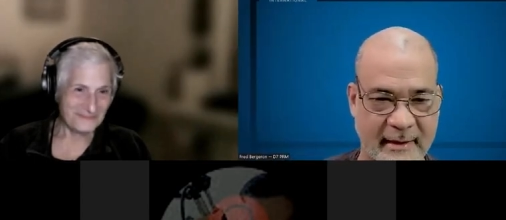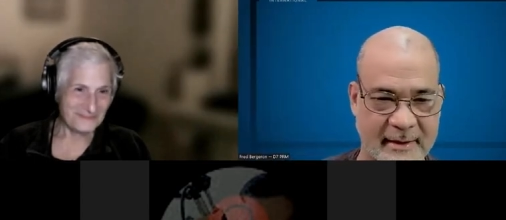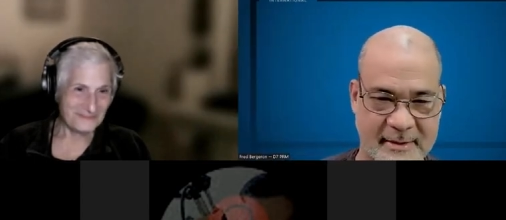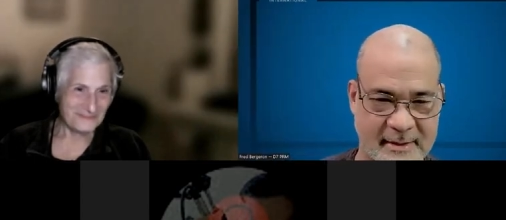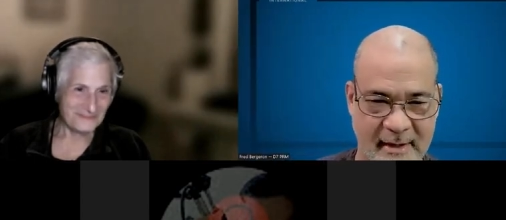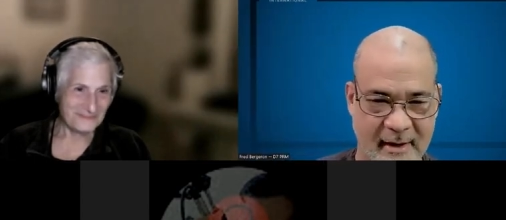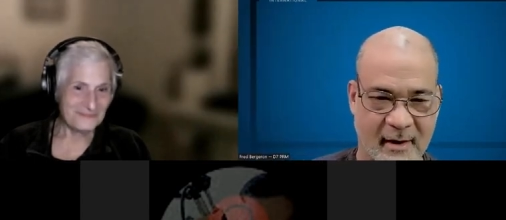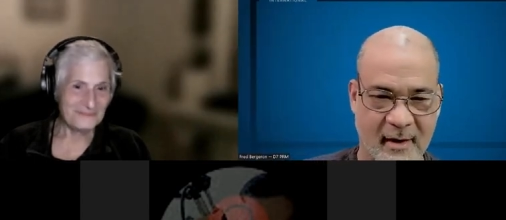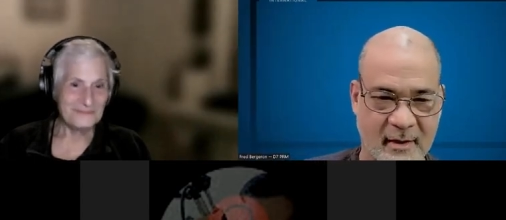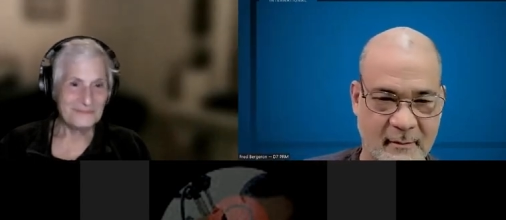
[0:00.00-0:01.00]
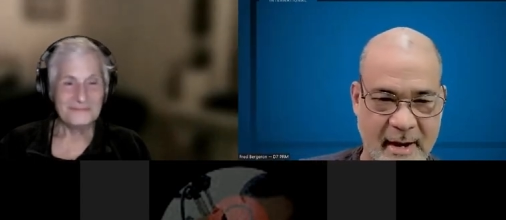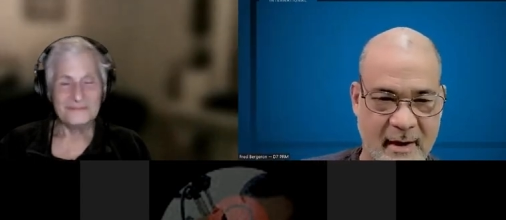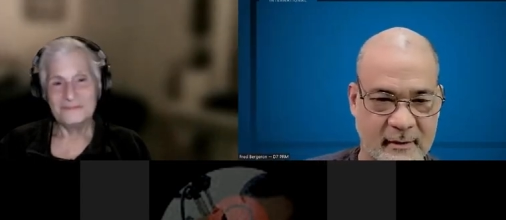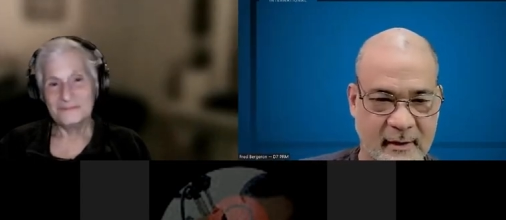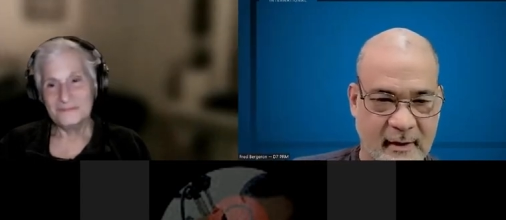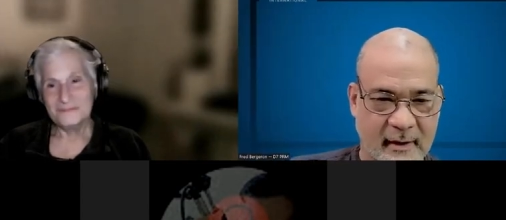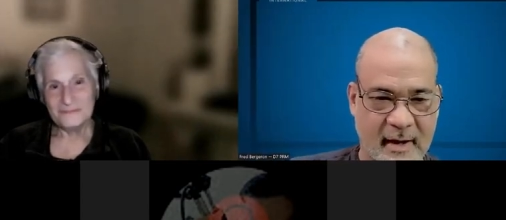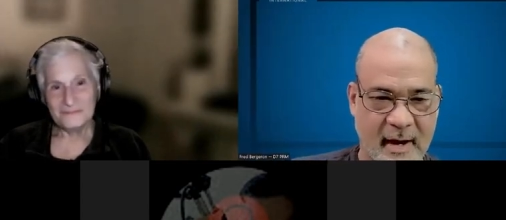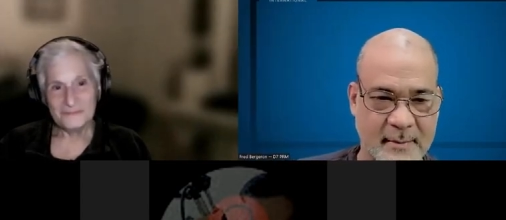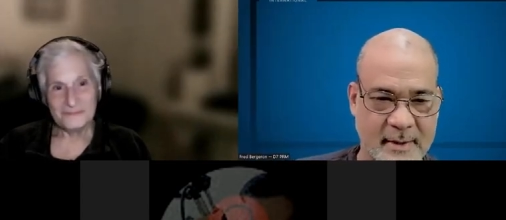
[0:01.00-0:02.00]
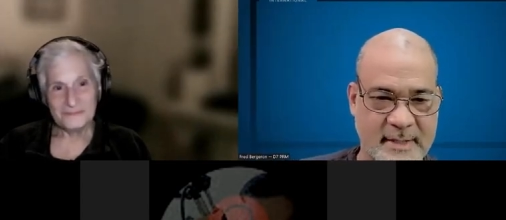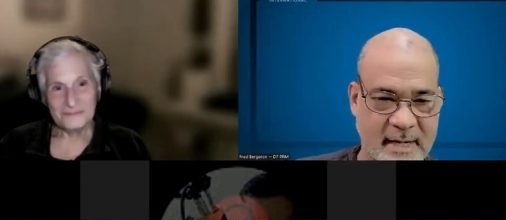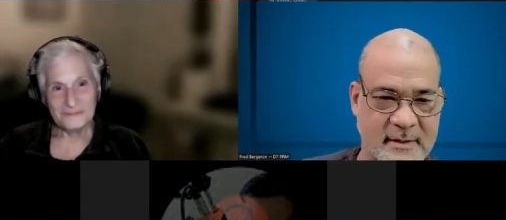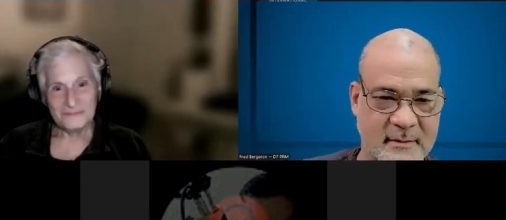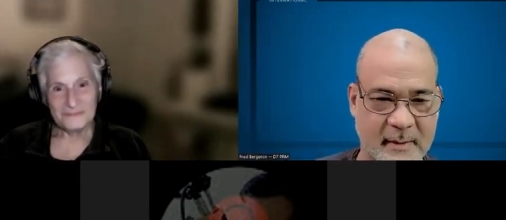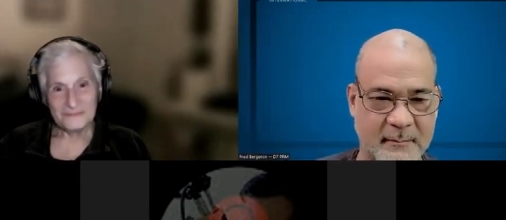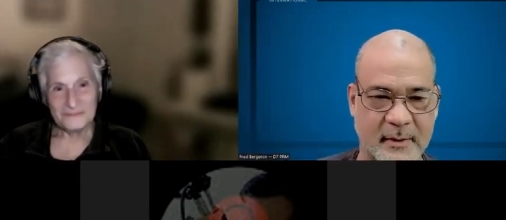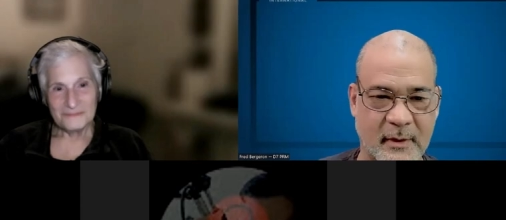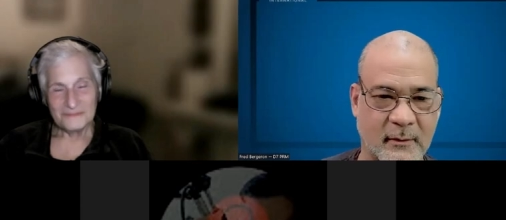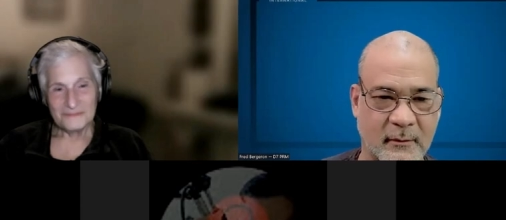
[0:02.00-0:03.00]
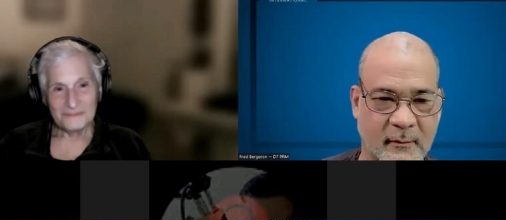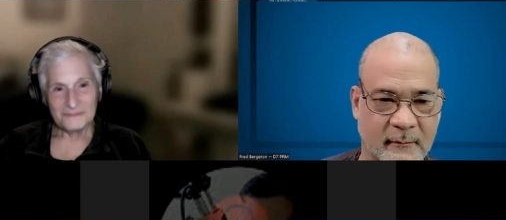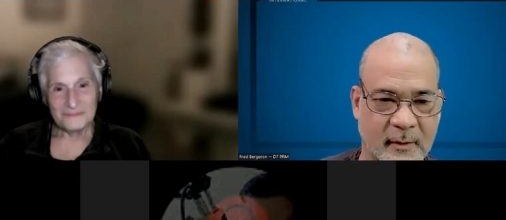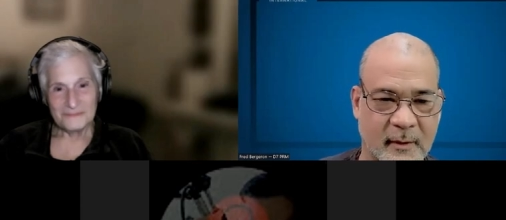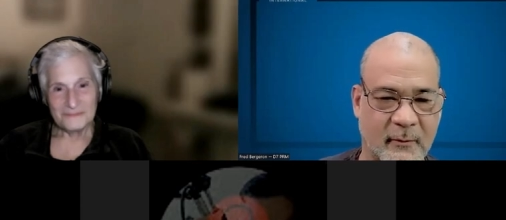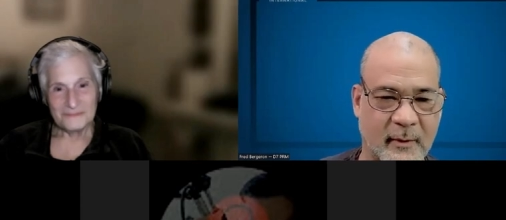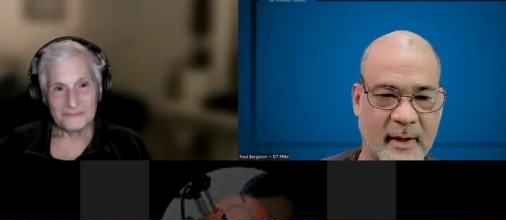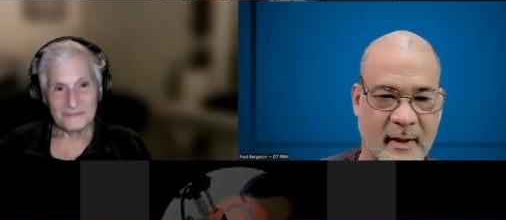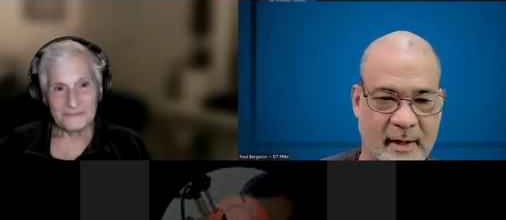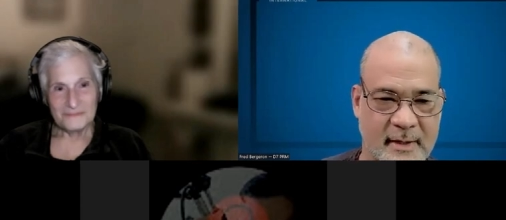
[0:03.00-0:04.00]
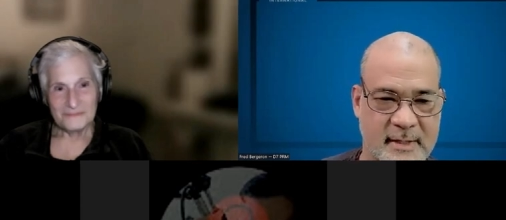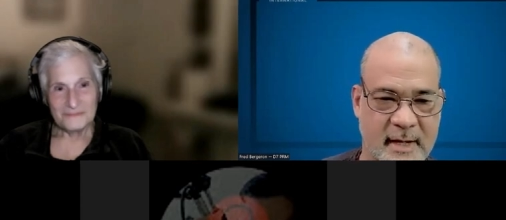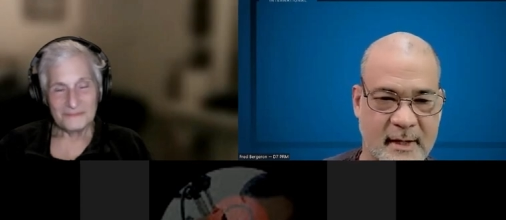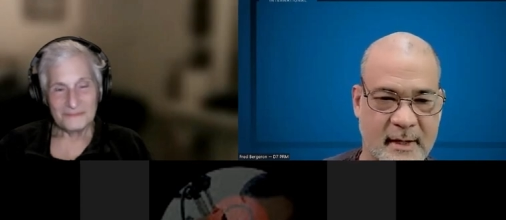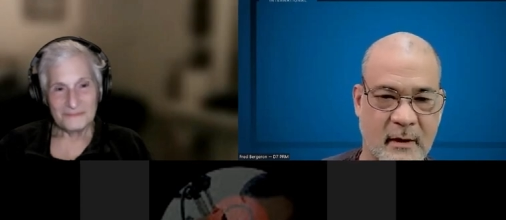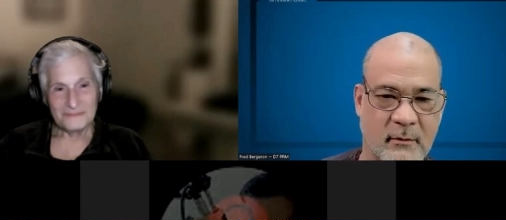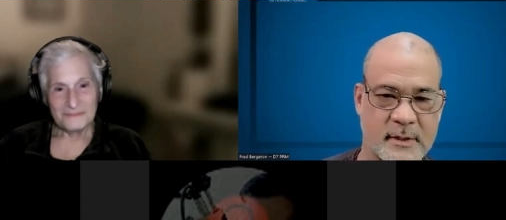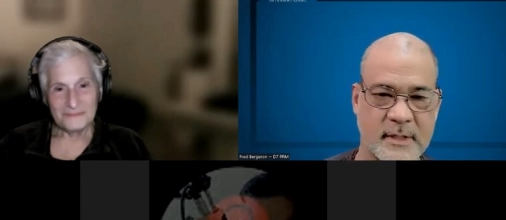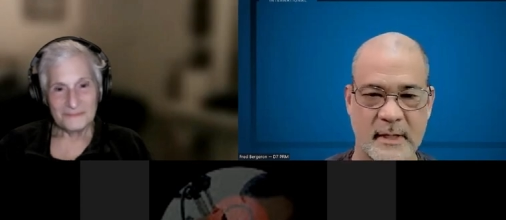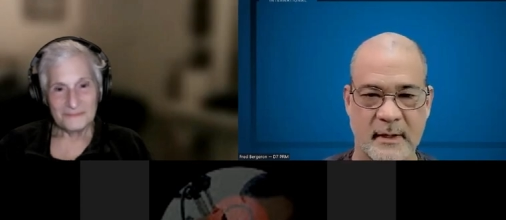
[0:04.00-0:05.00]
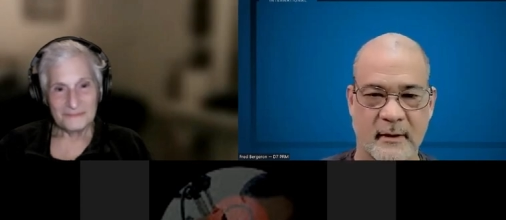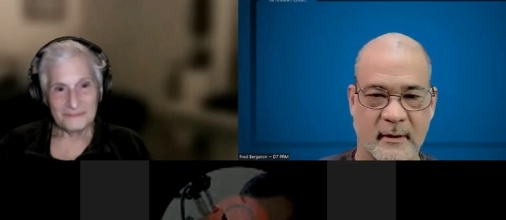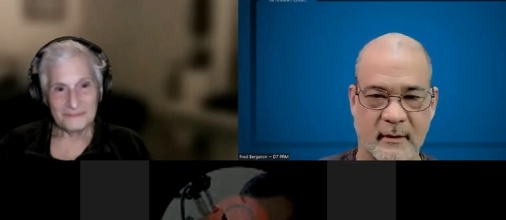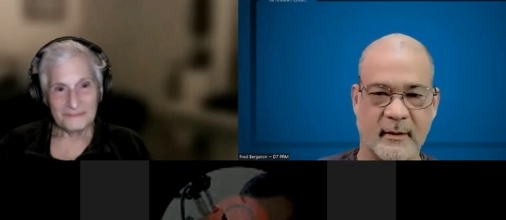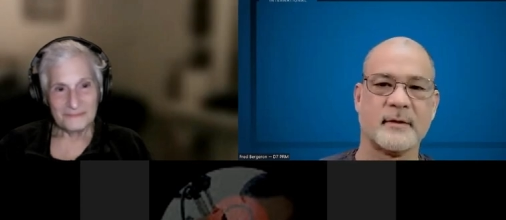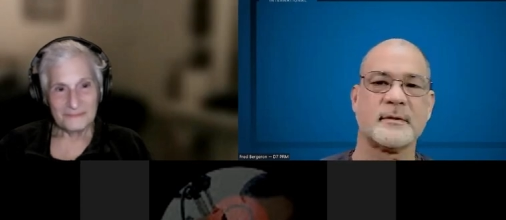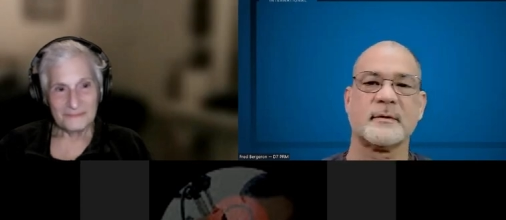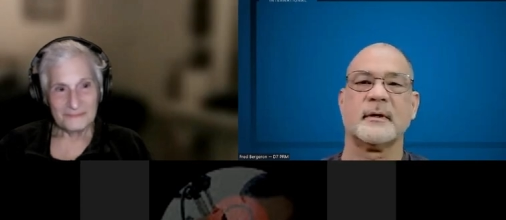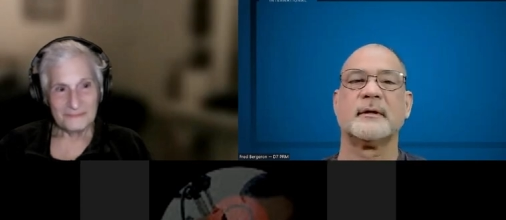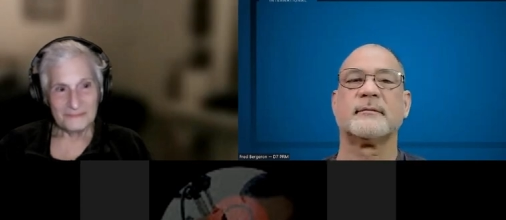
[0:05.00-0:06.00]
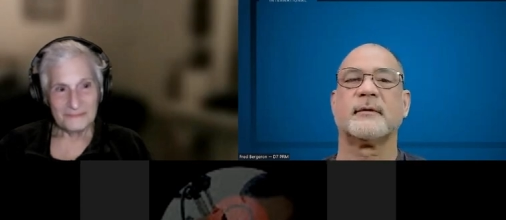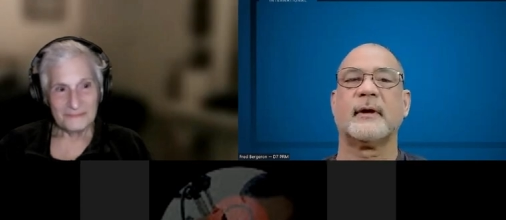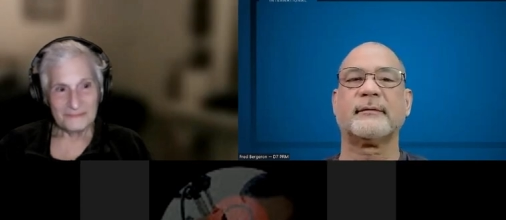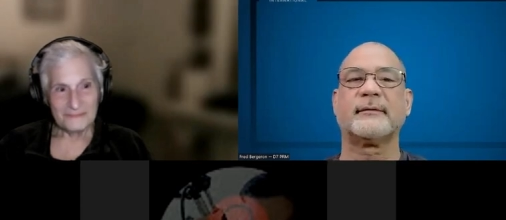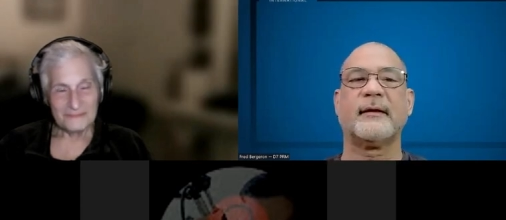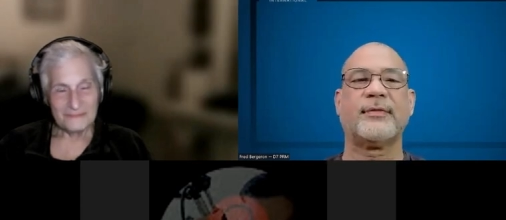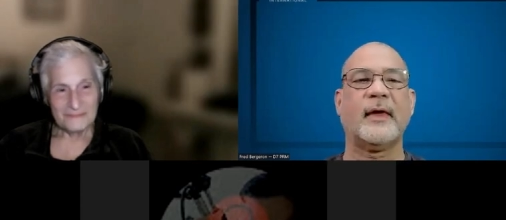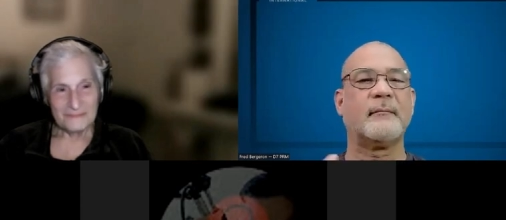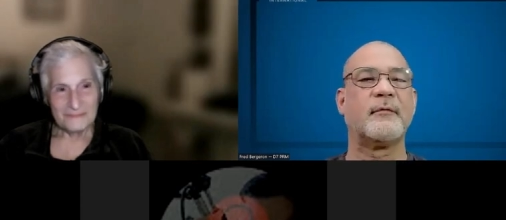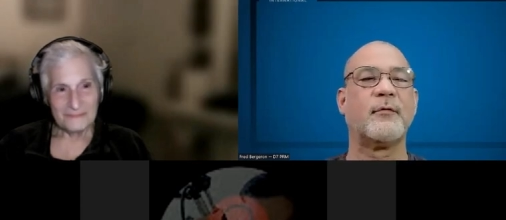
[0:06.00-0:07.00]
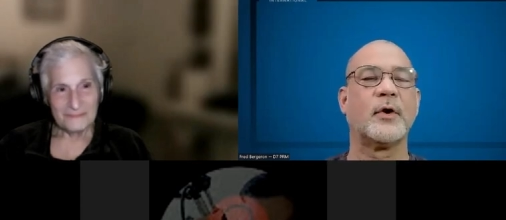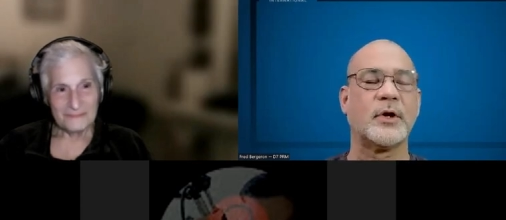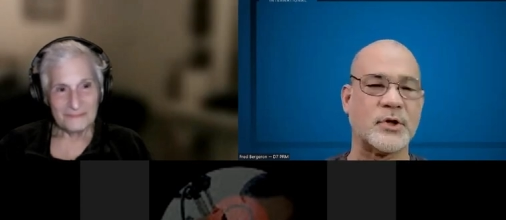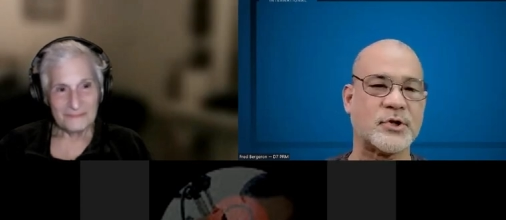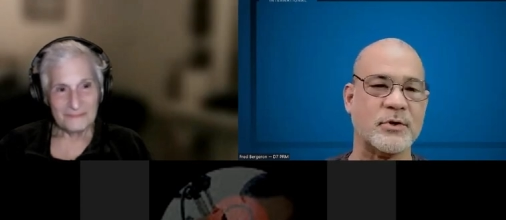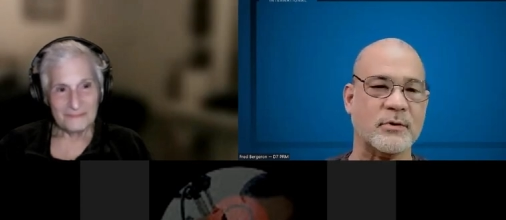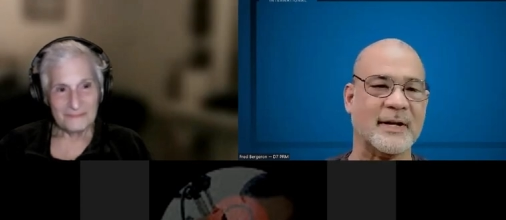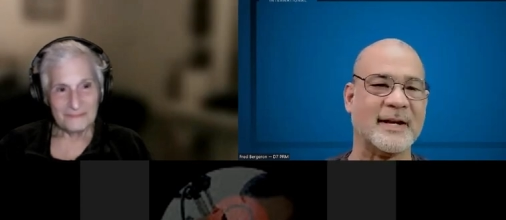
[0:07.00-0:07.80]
Speaker 1: It's all about common sense. If people don't realize that, you know, is is is I think think before you shoot